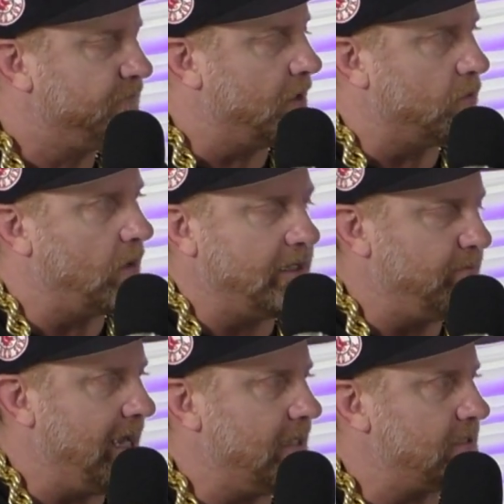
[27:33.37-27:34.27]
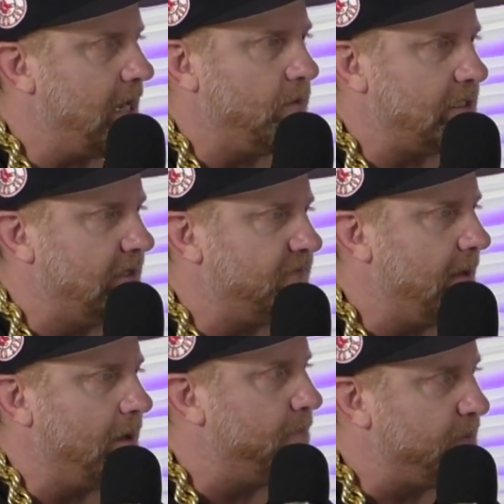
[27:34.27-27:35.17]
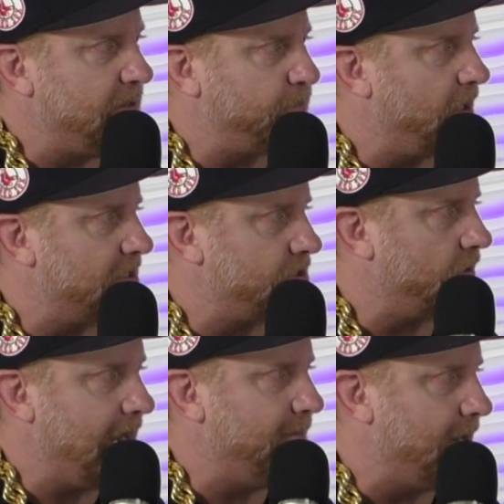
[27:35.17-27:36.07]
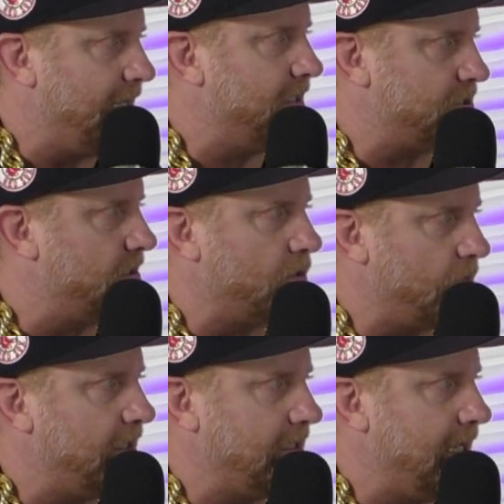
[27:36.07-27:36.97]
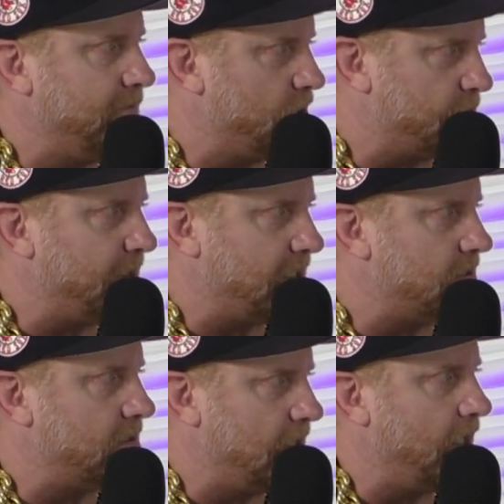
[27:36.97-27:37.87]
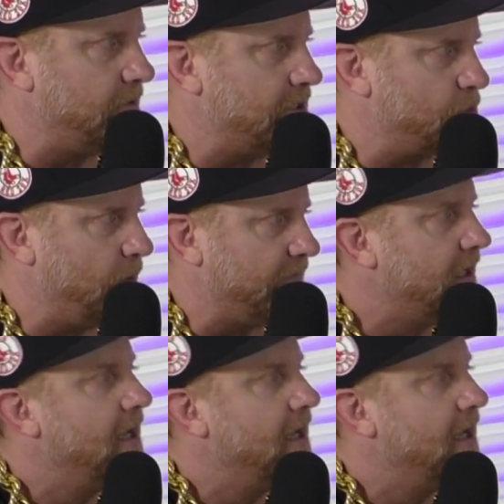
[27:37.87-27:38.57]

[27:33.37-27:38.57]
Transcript: Their running backs, I would give them a B+ or A- in their running game, just because of DeAndre Swift.